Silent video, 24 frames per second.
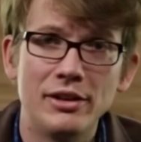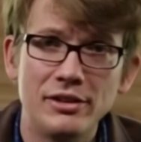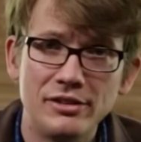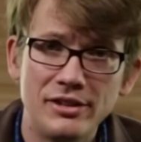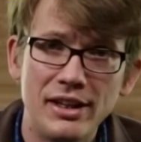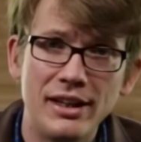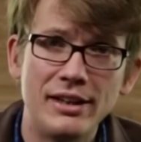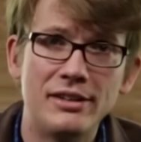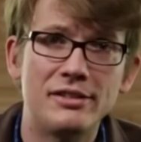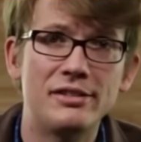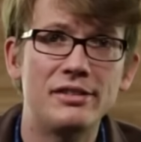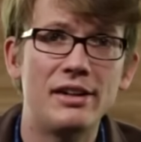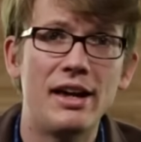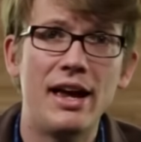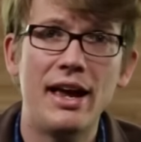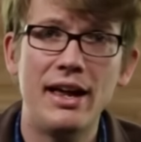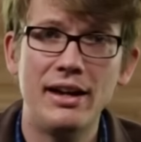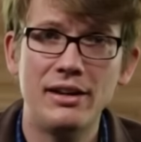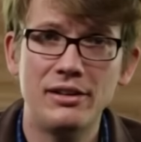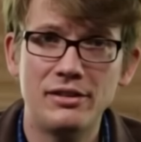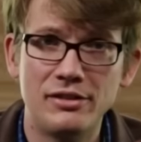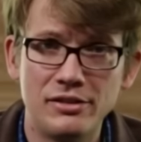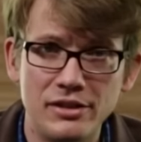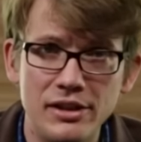6,
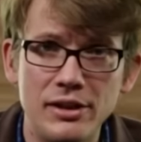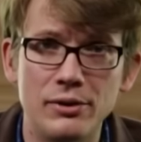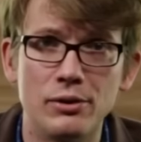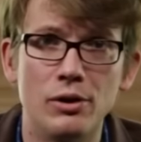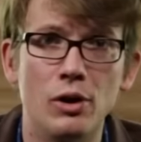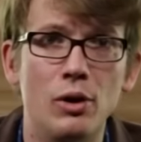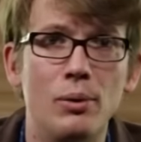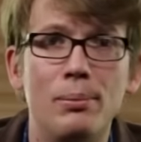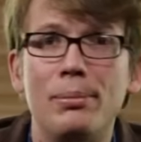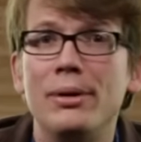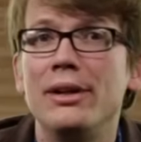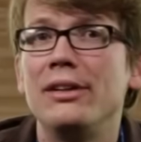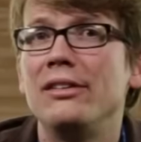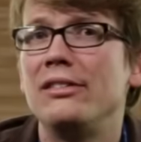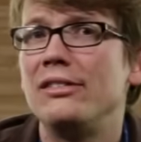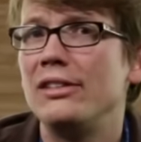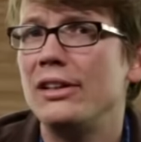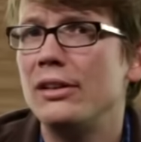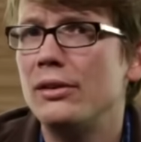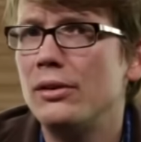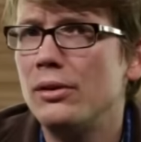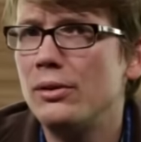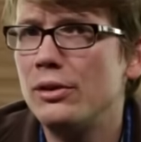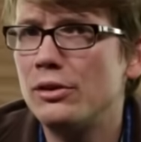and 0. But
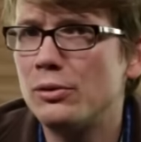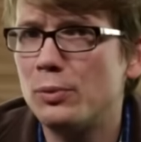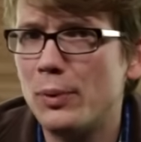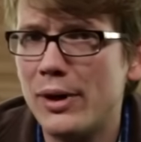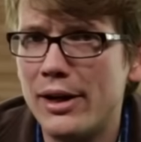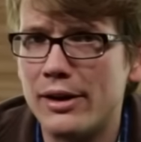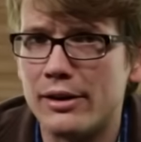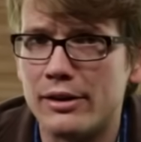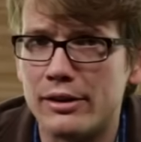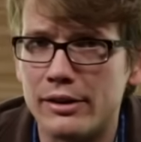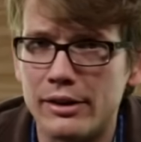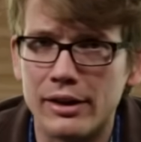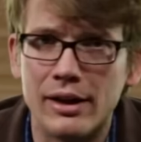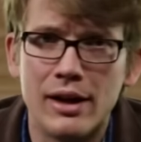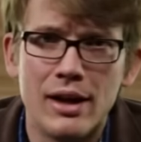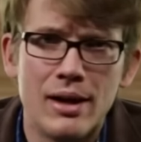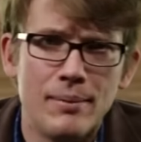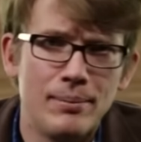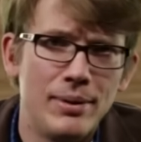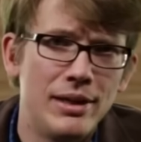0 is weird,